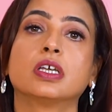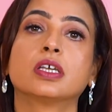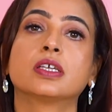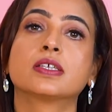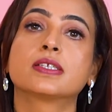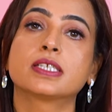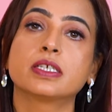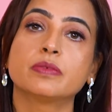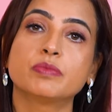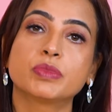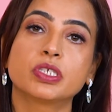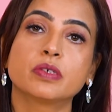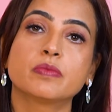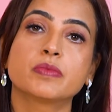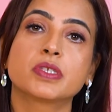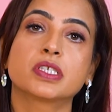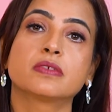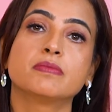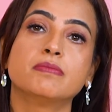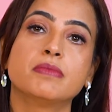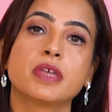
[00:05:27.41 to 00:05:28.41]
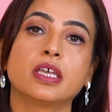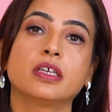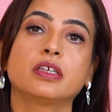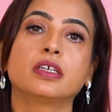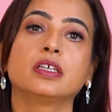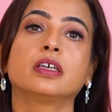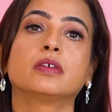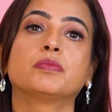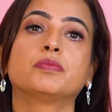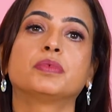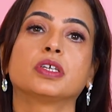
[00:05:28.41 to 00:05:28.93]
symptoms may
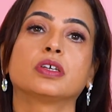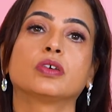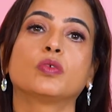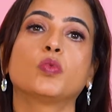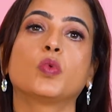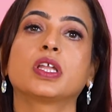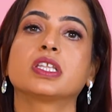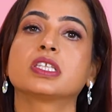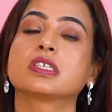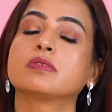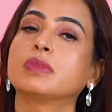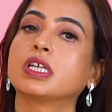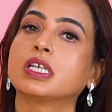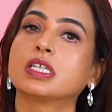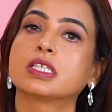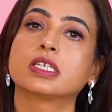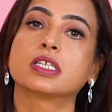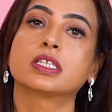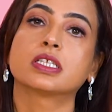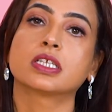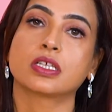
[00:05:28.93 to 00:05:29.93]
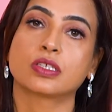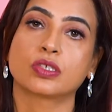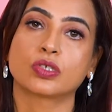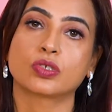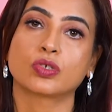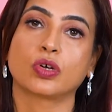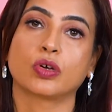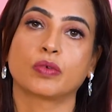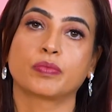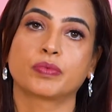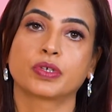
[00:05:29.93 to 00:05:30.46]
reappear once medicines are
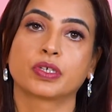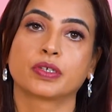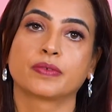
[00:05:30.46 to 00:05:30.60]
stopped.